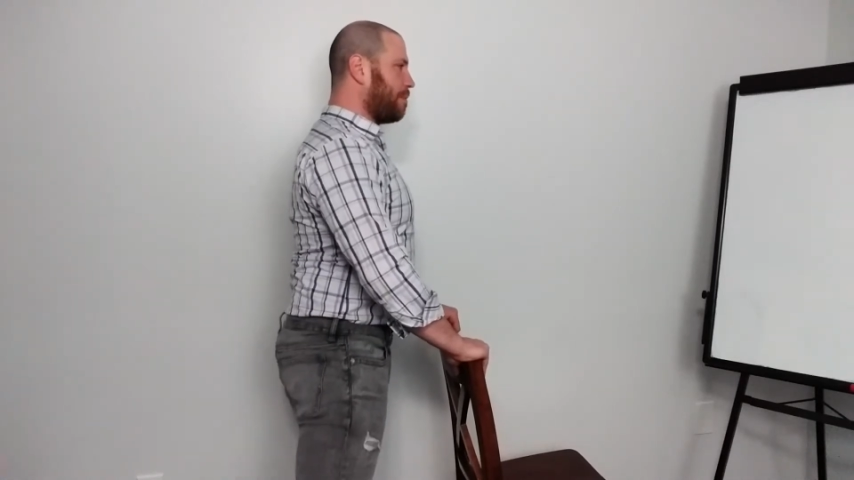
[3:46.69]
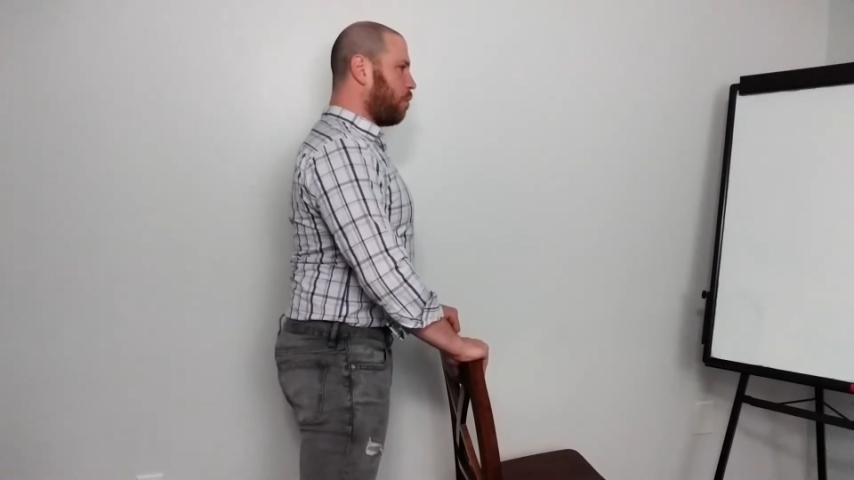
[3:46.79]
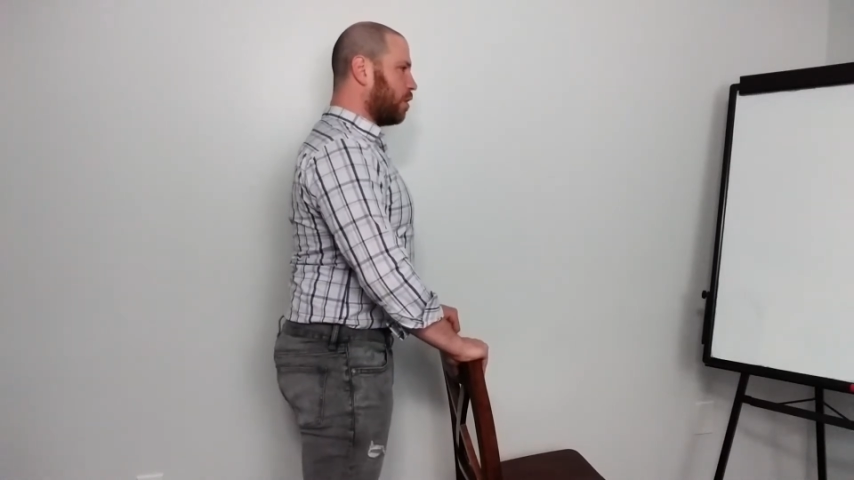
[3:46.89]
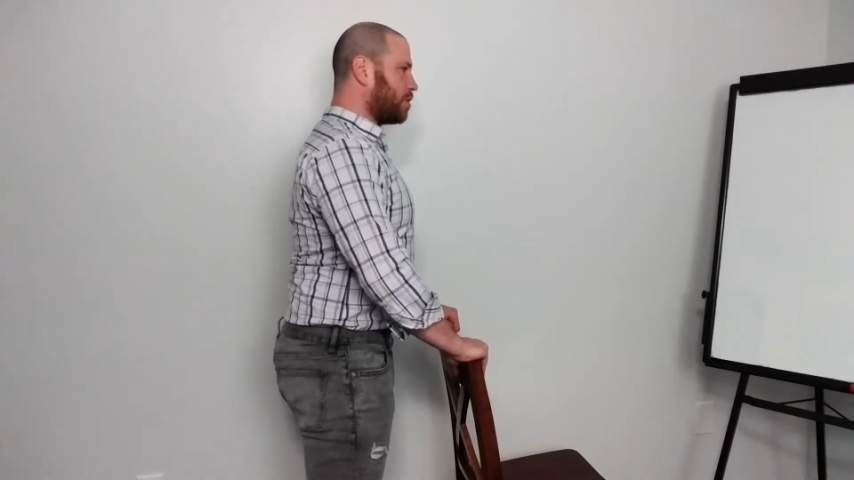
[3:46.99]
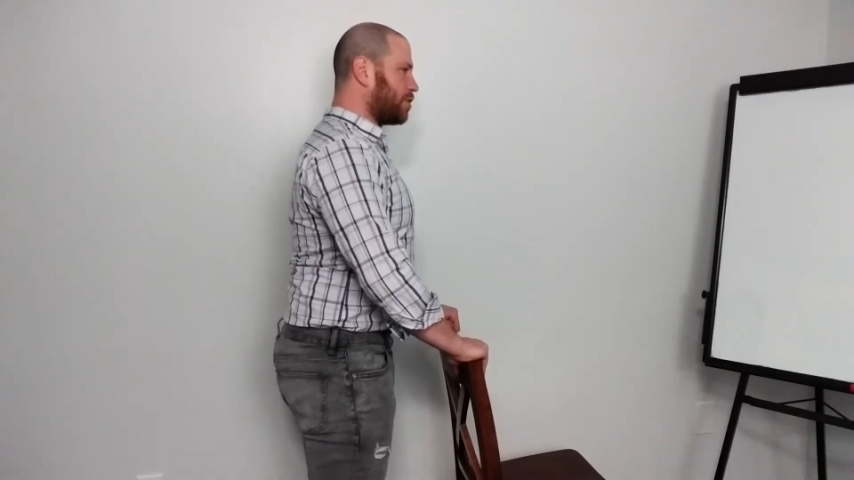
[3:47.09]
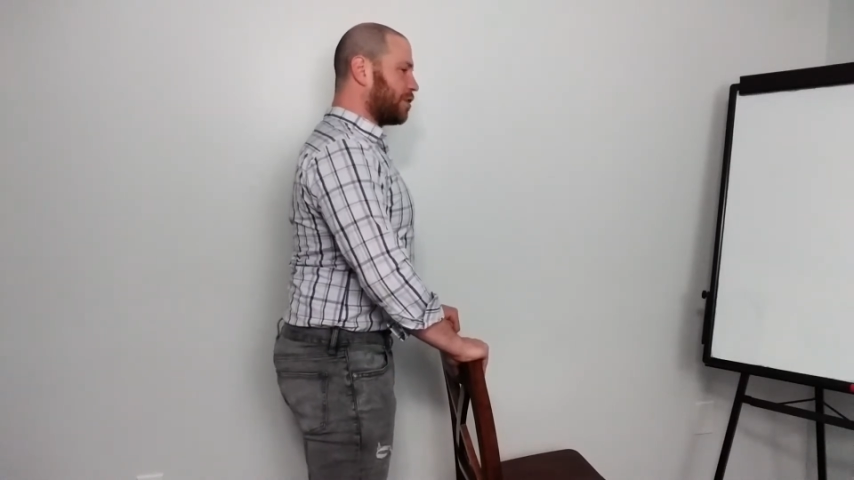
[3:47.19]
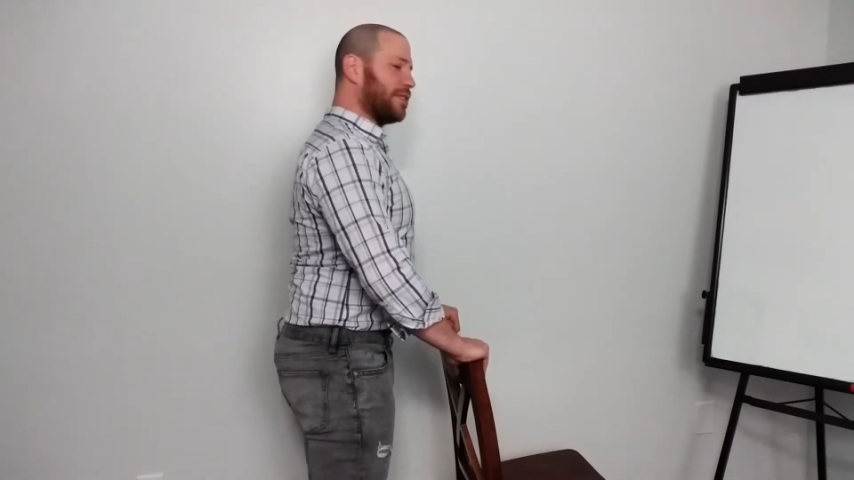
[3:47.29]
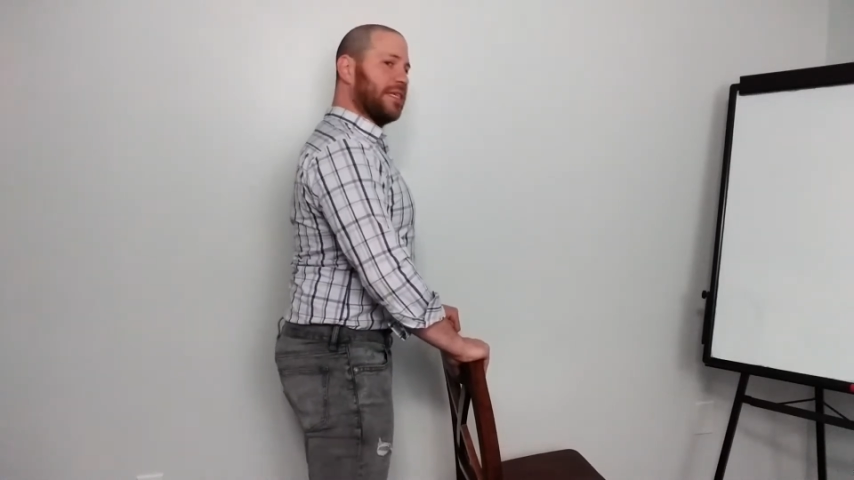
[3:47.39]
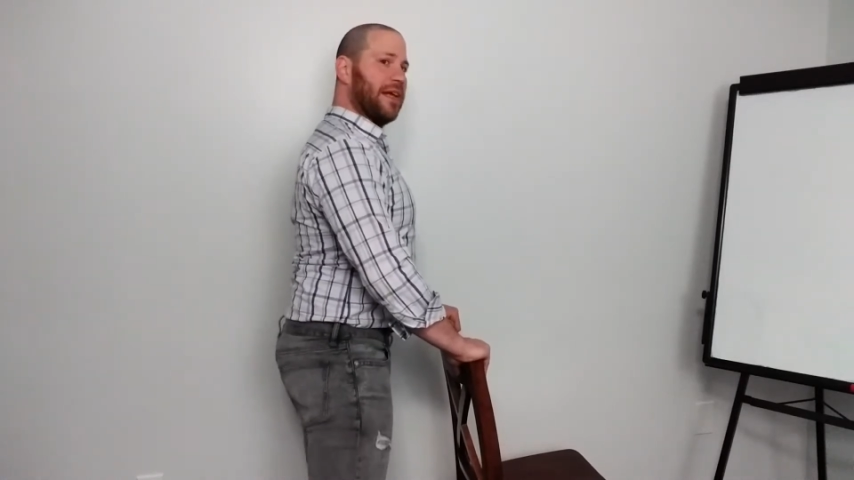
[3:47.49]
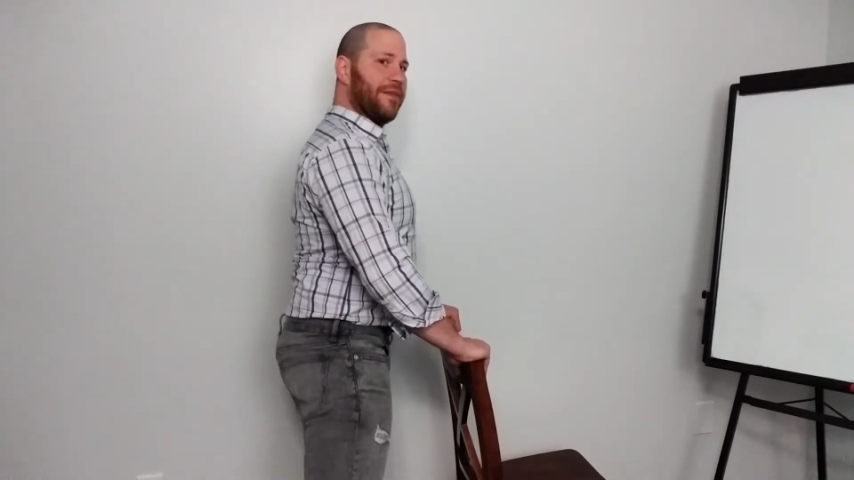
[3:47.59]
more just so you can
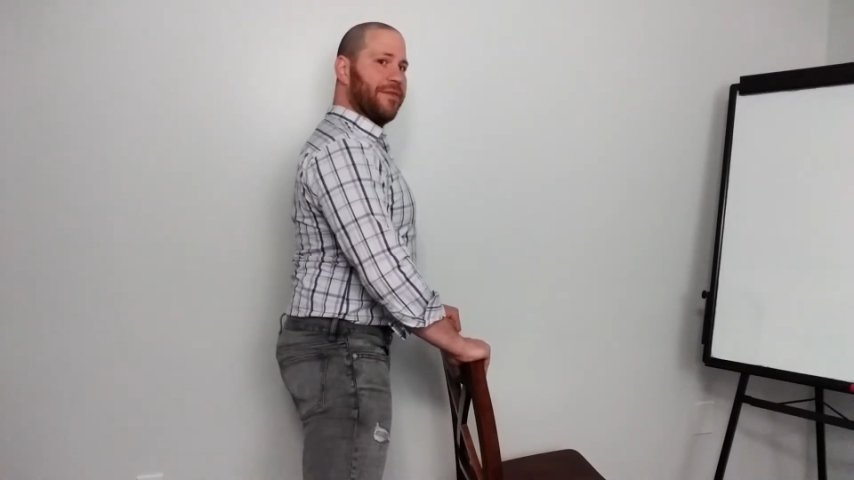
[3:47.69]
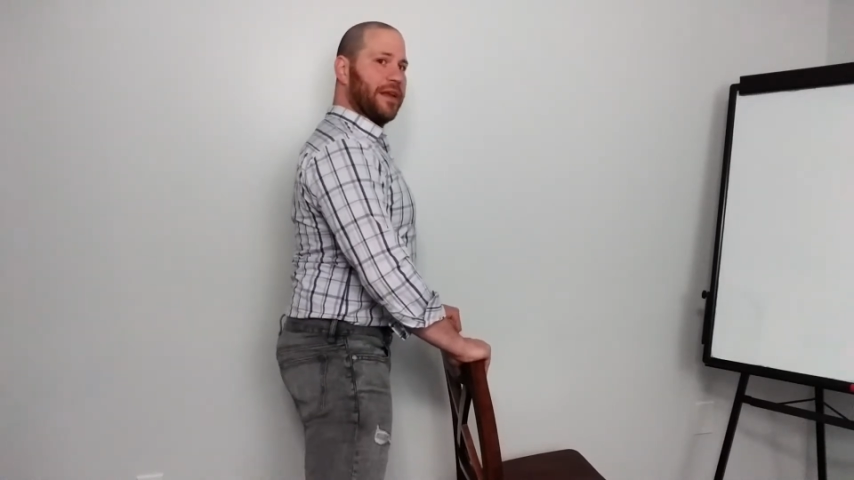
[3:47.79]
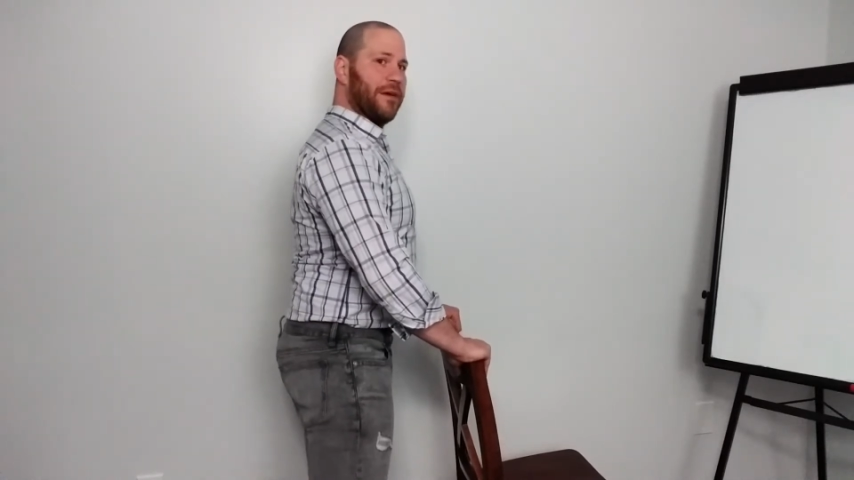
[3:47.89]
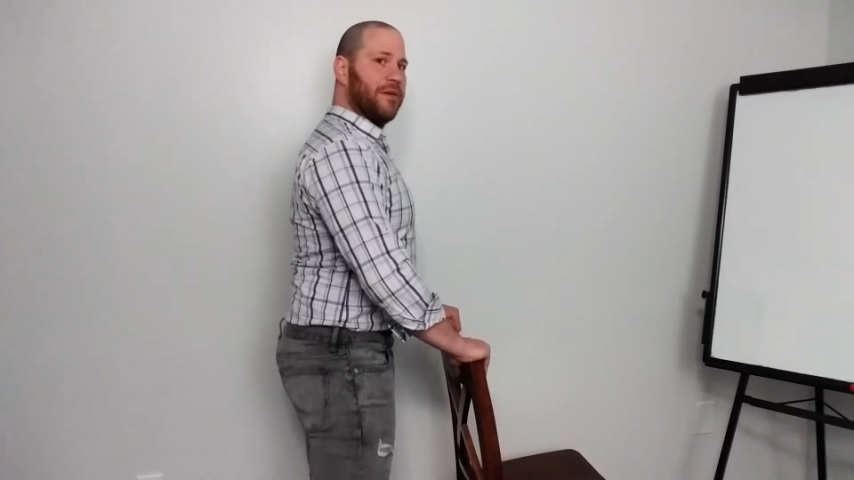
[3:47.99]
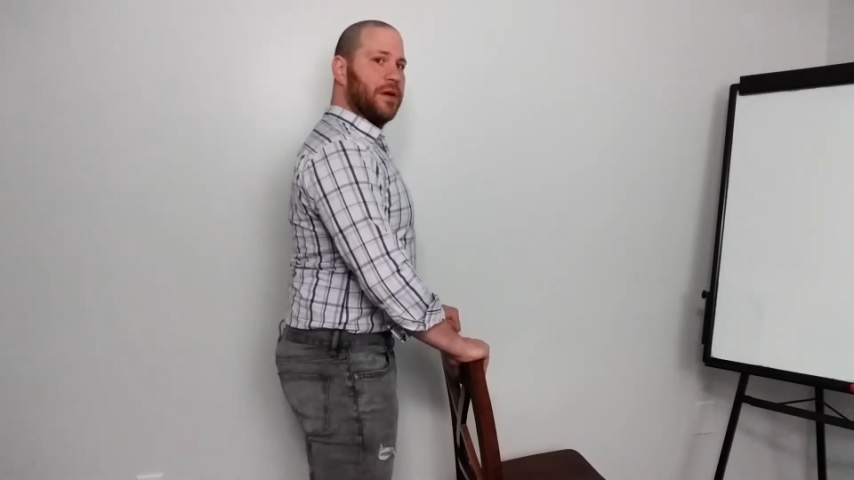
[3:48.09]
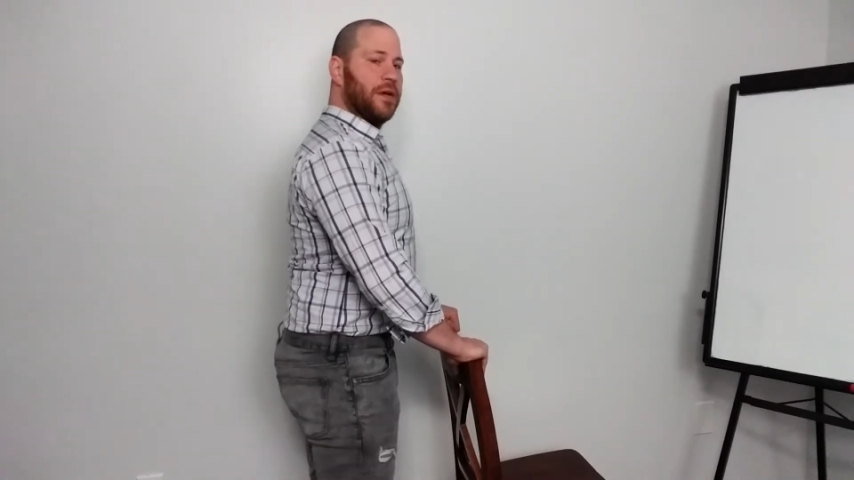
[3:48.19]
see it on the video.